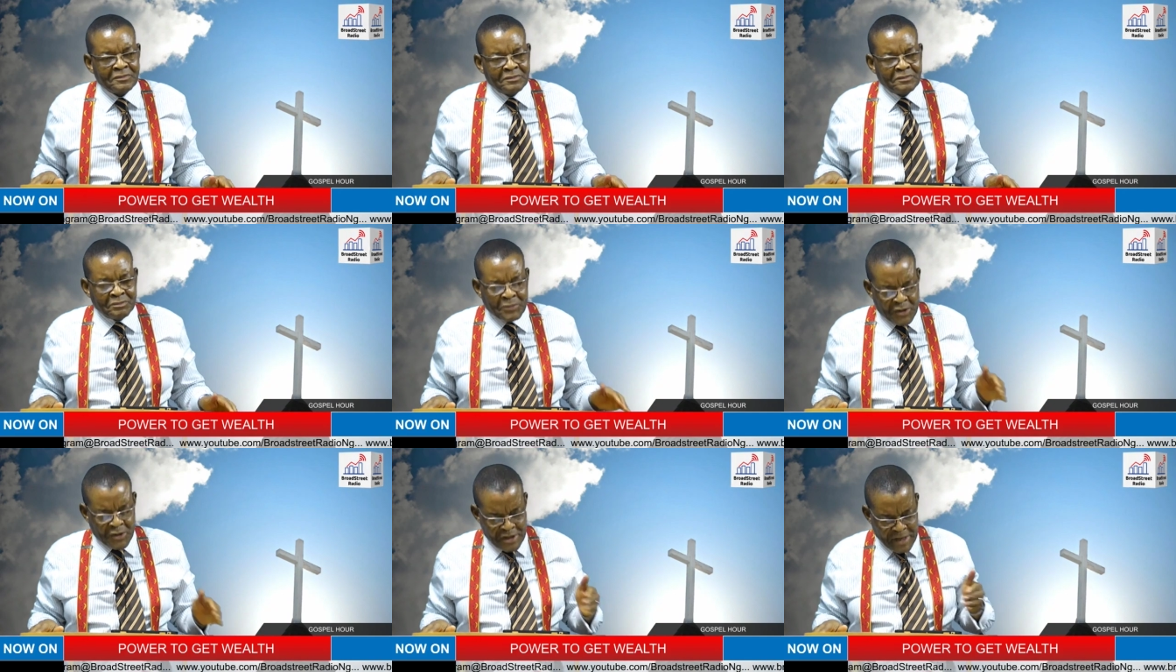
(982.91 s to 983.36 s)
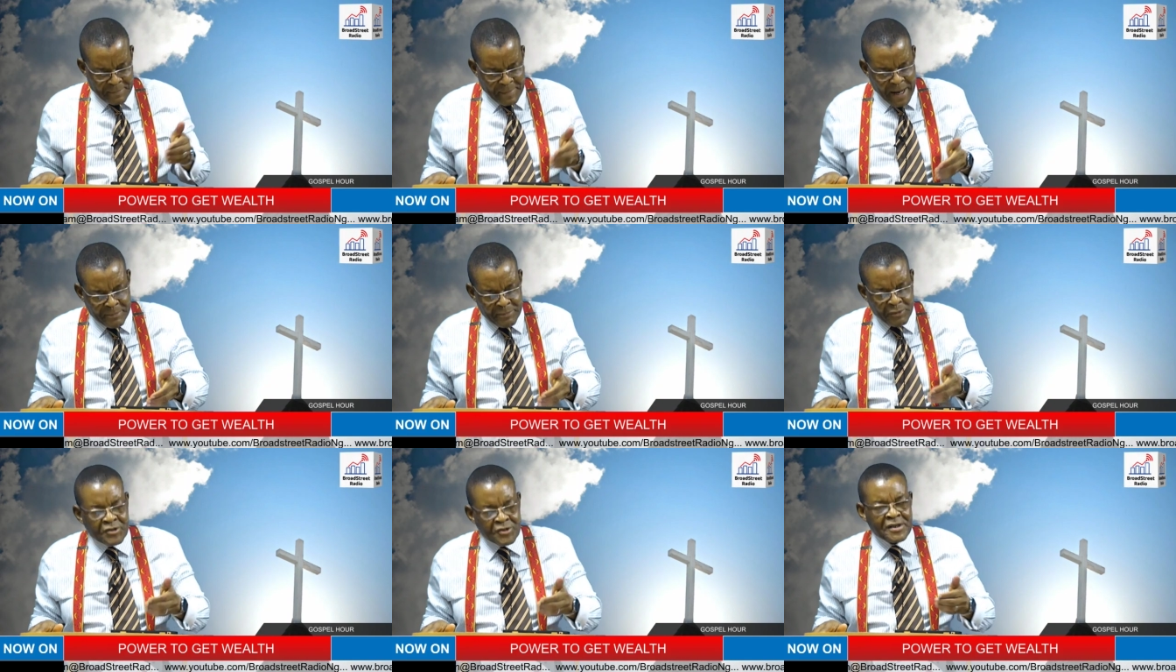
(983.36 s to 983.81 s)
But the
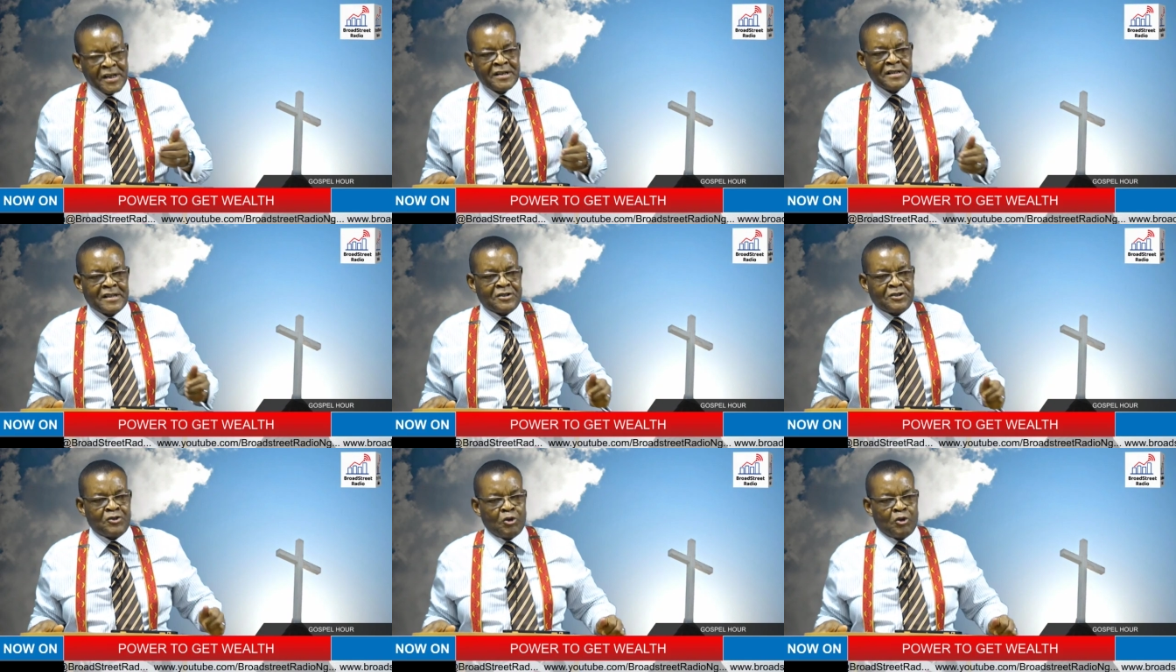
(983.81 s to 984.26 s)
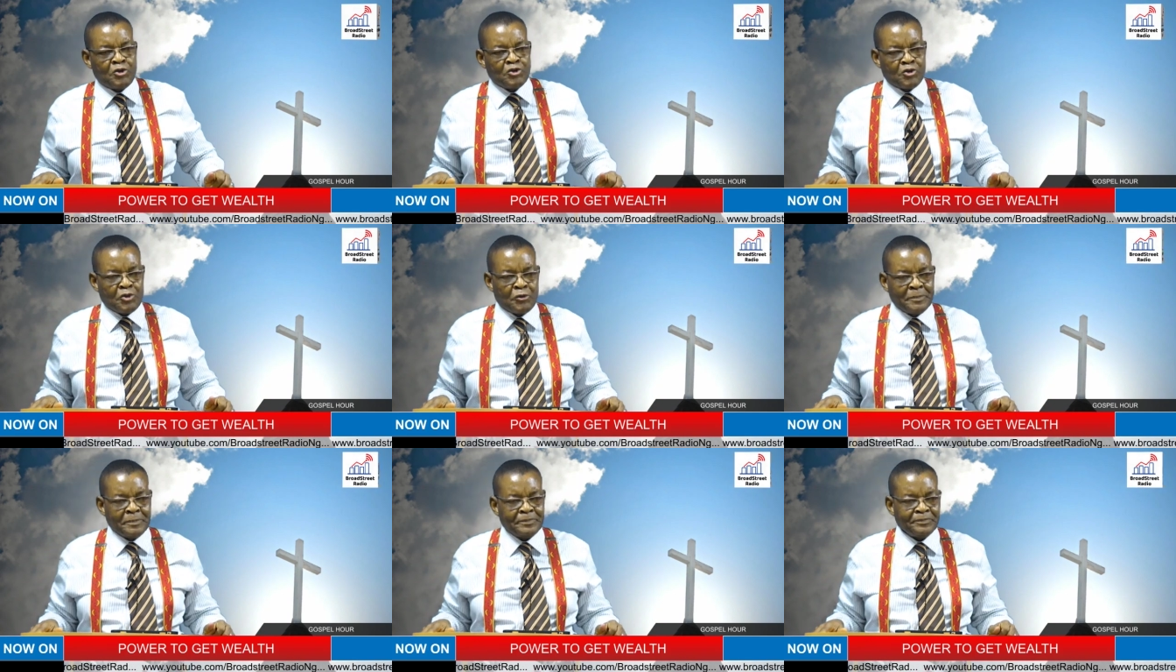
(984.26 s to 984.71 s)
Bible says it's not true.
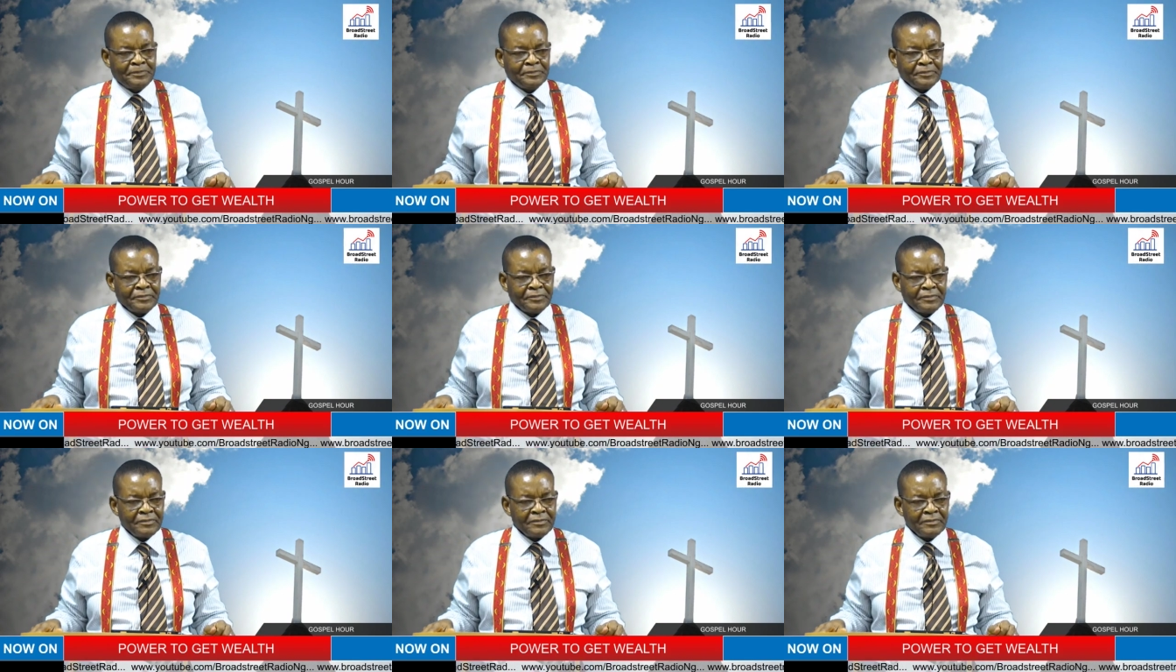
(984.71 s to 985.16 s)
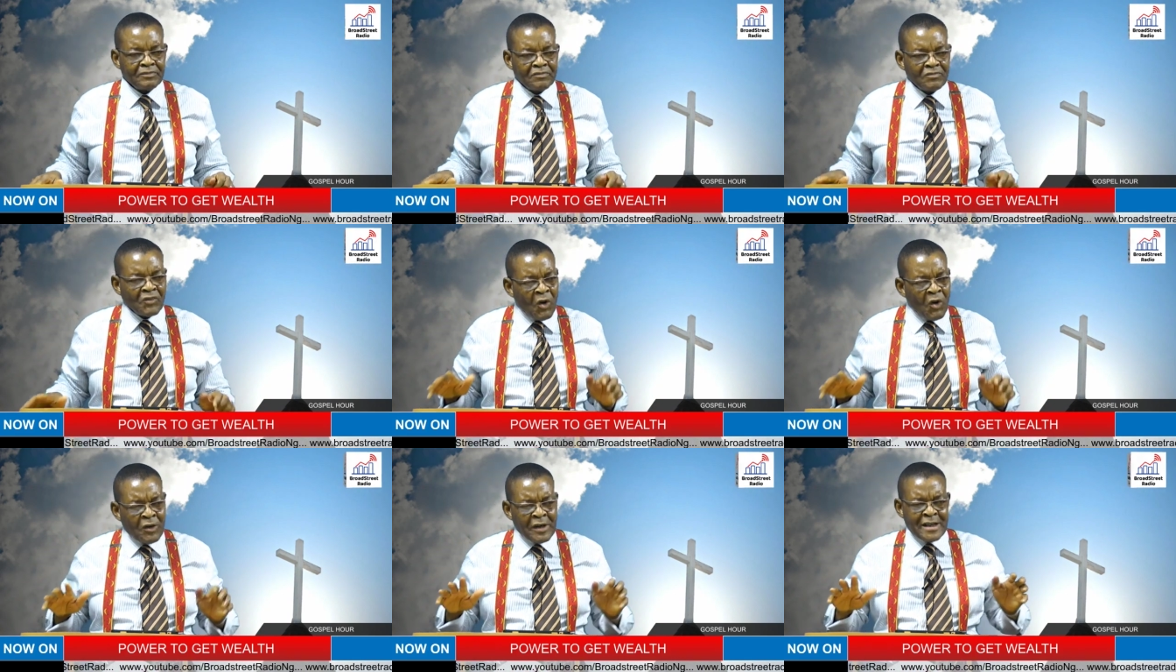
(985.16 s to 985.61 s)

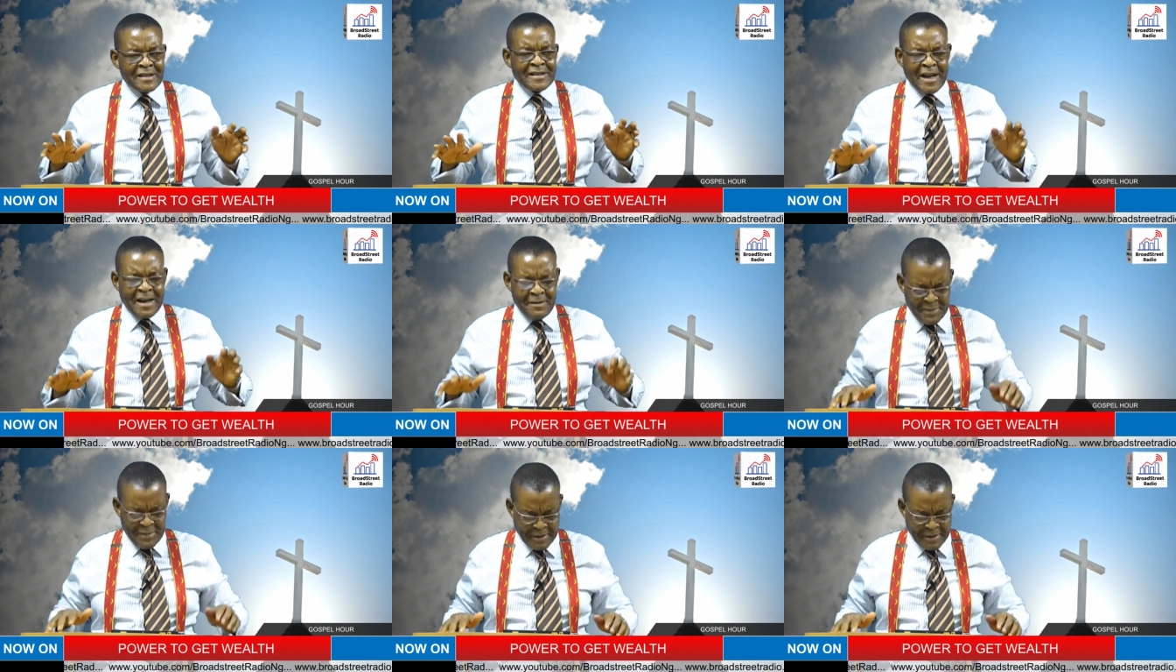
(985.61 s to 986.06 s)
Understand me.